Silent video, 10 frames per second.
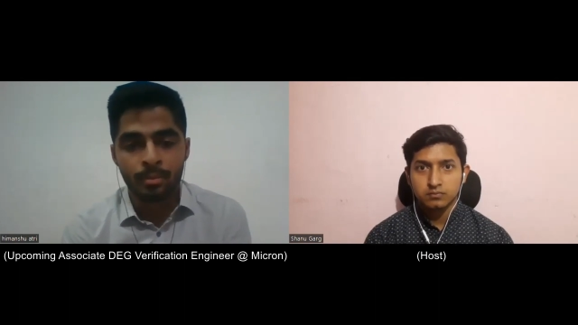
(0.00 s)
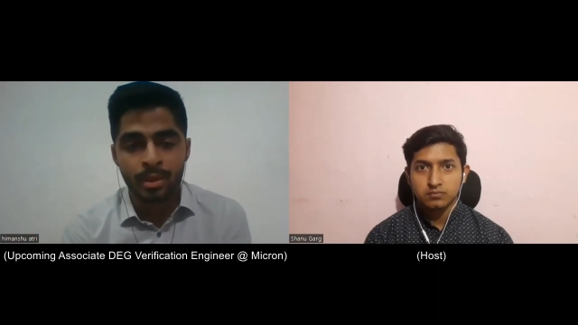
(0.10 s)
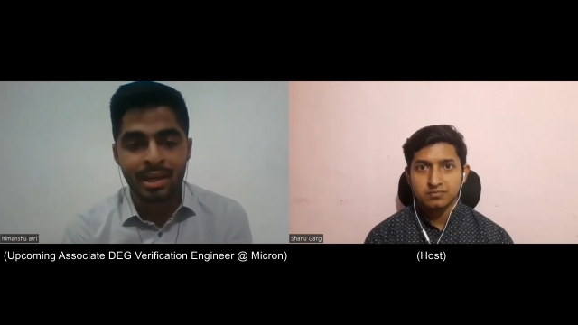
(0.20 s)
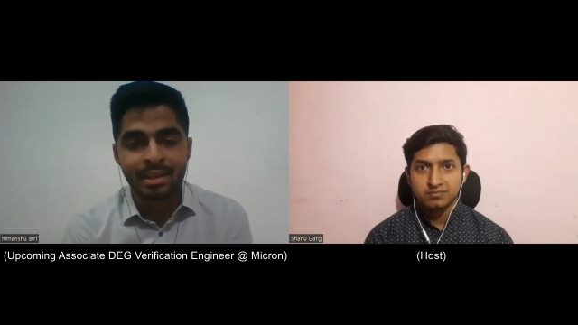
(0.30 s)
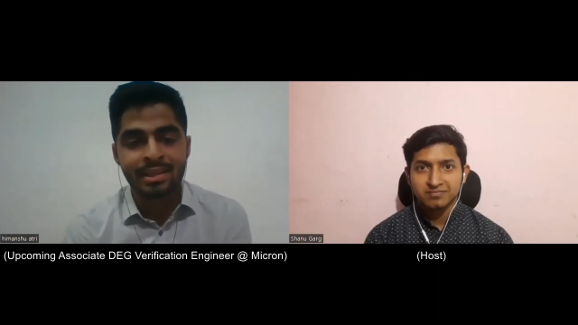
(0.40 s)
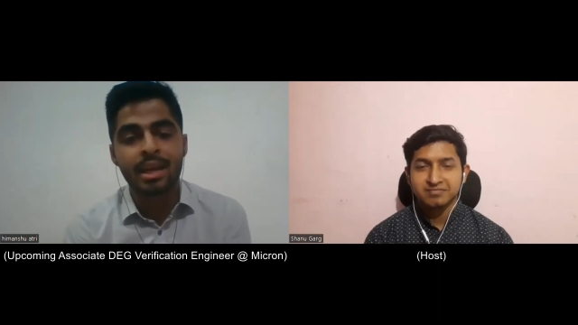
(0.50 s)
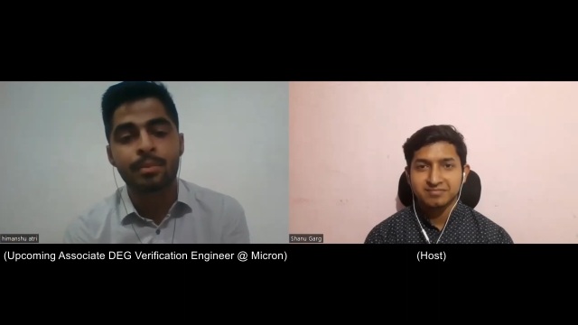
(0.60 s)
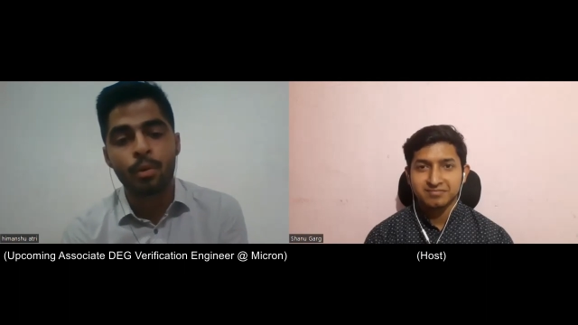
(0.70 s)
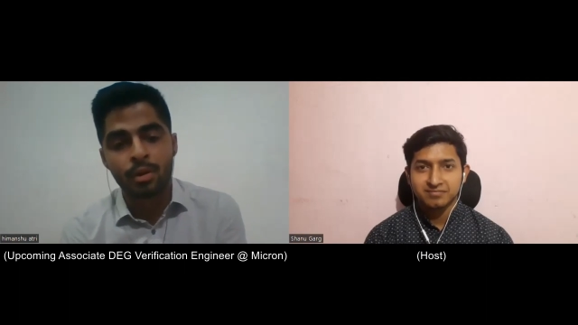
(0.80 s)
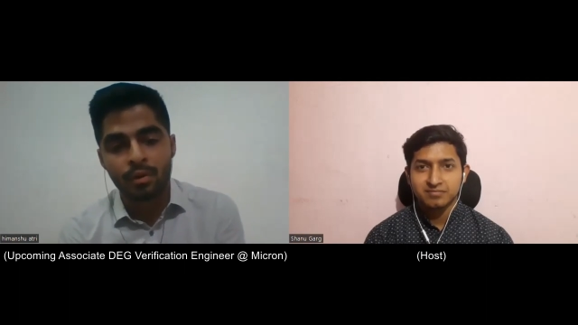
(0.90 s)
Speaker 1: But at that
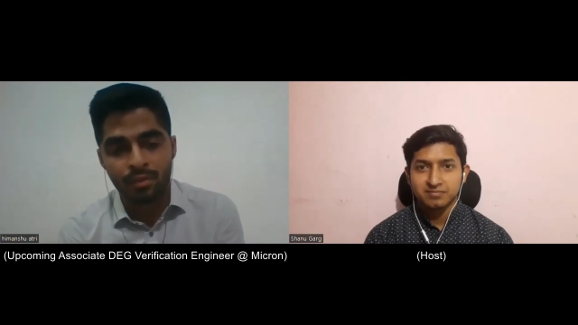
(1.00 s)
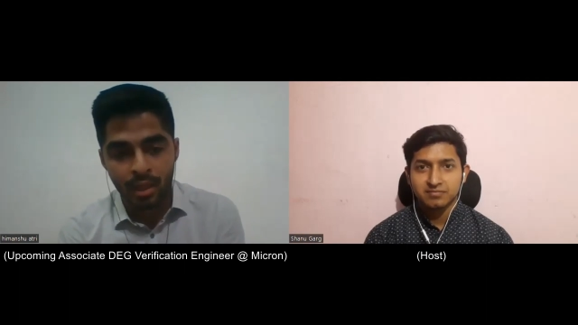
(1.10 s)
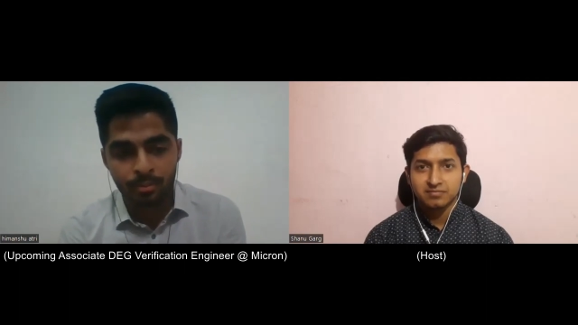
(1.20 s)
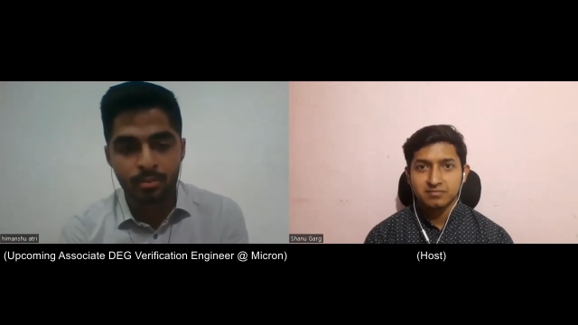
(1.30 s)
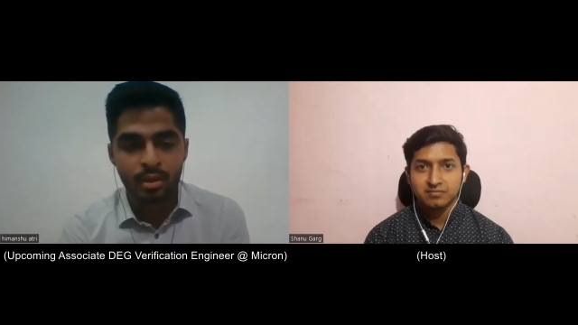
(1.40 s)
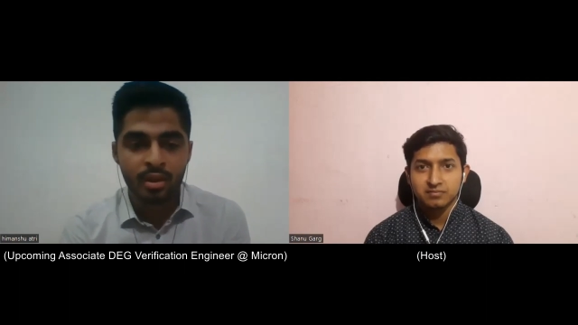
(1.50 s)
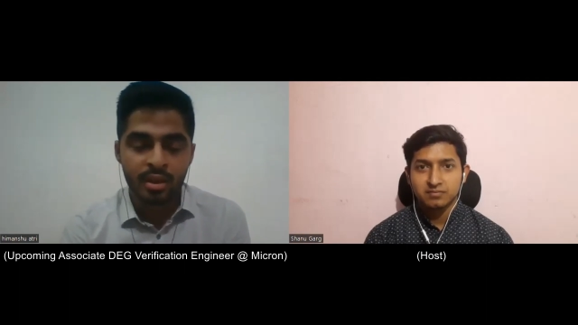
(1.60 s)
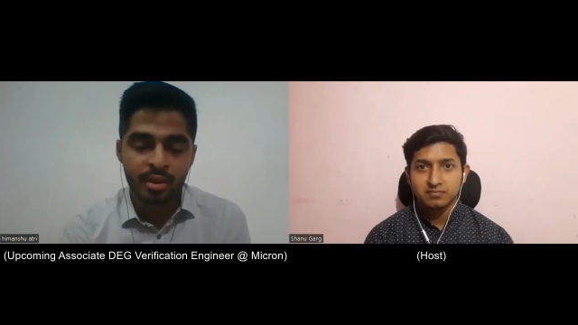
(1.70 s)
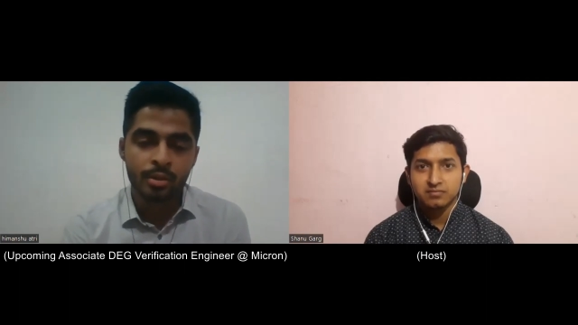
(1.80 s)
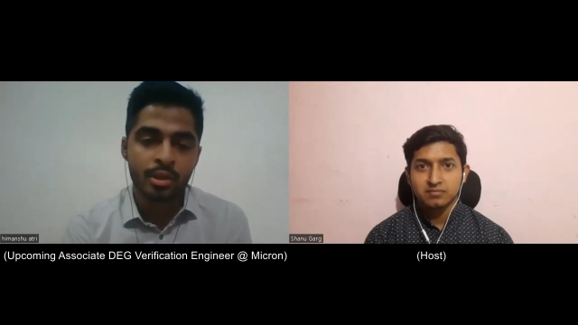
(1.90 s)
point of time,
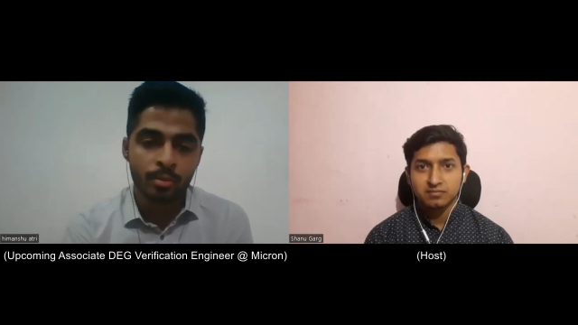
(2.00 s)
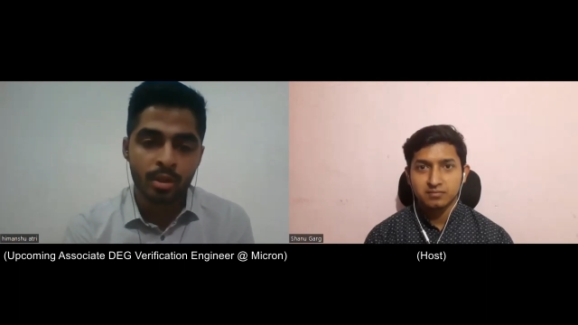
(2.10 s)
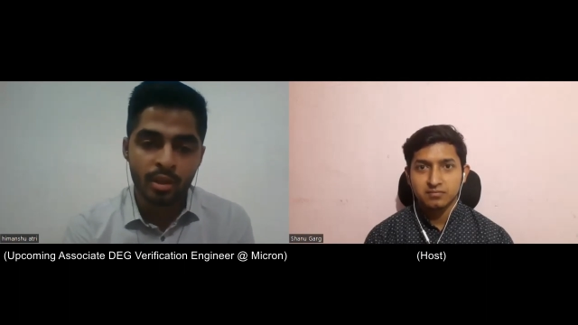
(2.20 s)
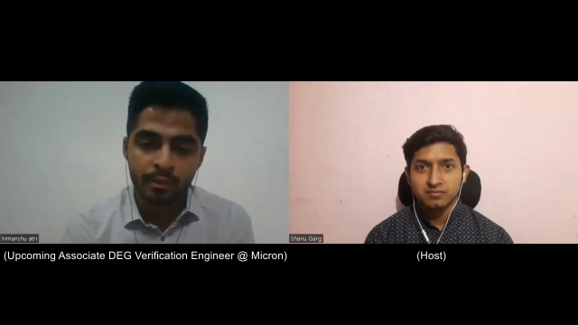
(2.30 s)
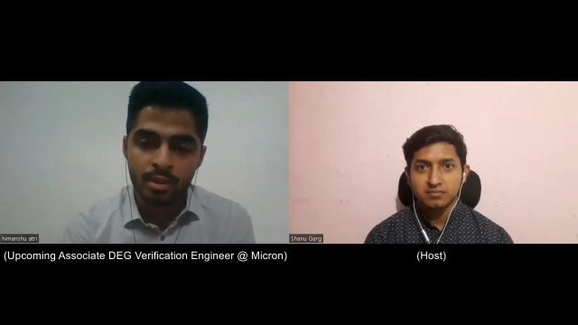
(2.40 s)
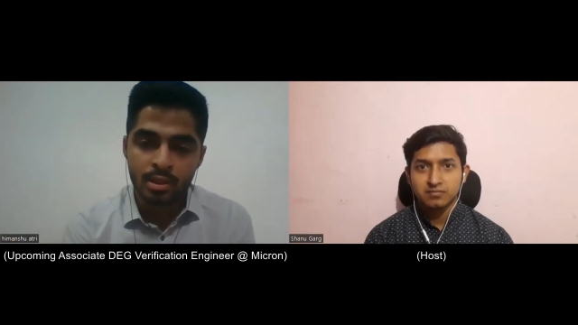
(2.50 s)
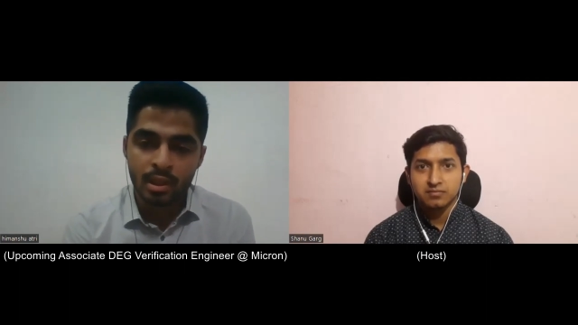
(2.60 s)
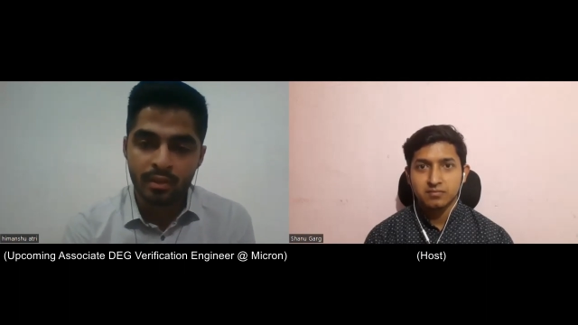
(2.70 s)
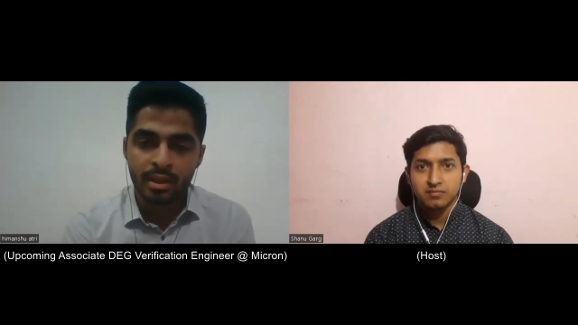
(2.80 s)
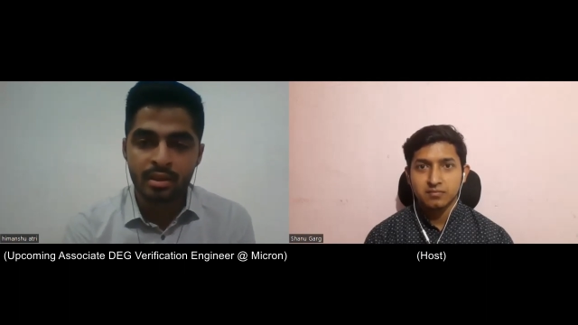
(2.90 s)
you need to believe yourself,
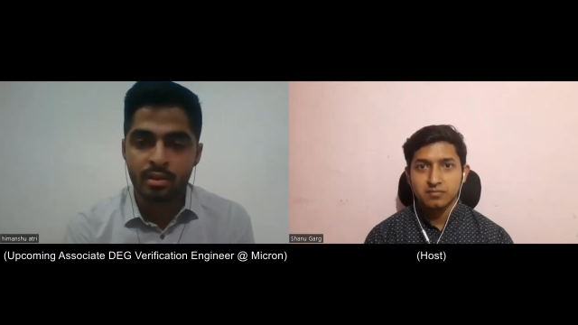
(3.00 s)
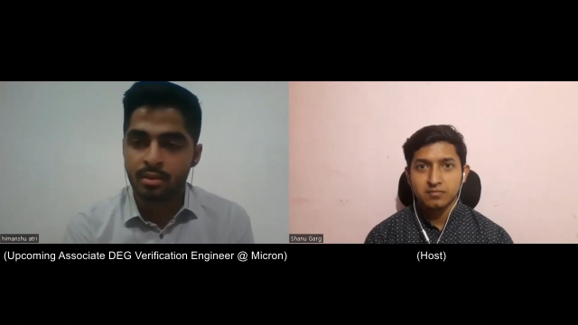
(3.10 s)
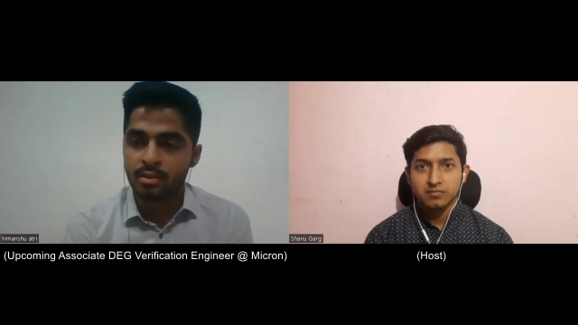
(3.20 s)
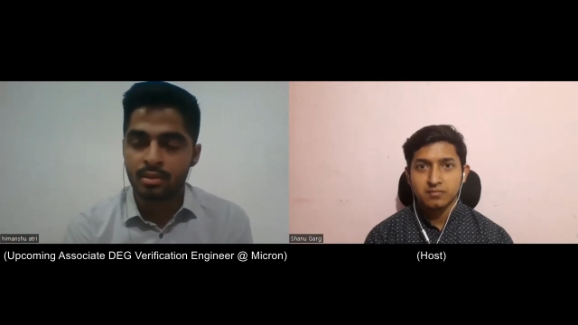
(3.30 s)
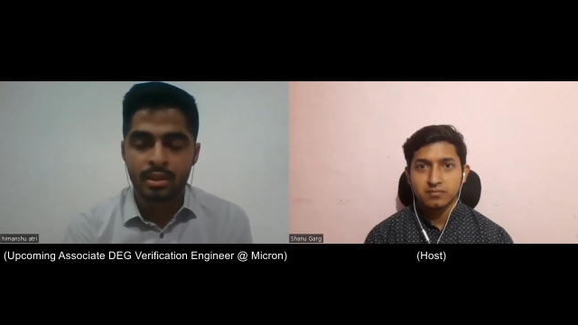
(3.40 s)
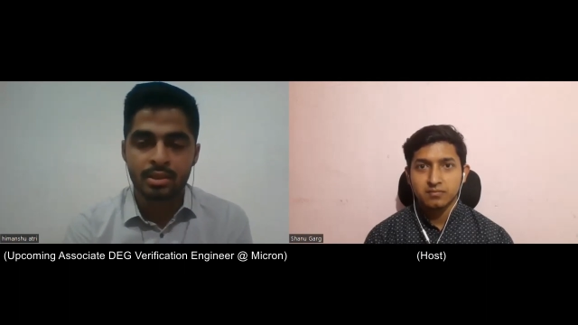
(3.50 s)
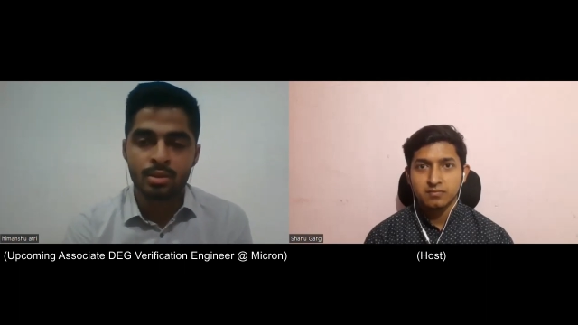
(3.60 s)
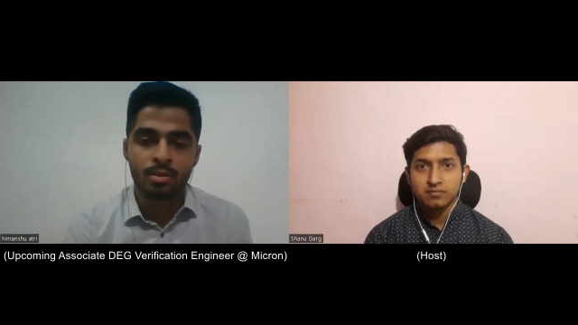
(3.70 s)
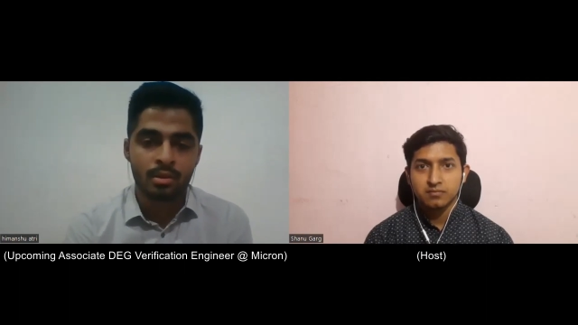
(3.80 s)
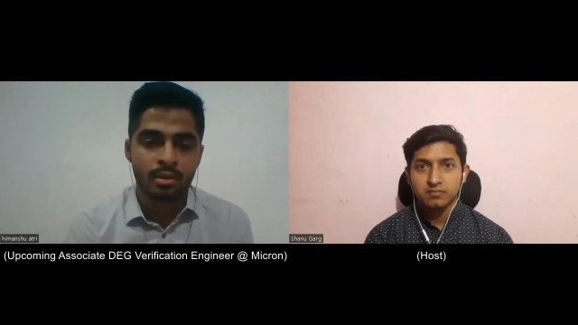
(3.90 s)
and that's
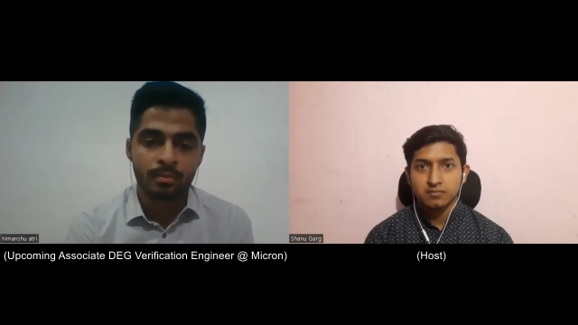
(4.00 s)
all.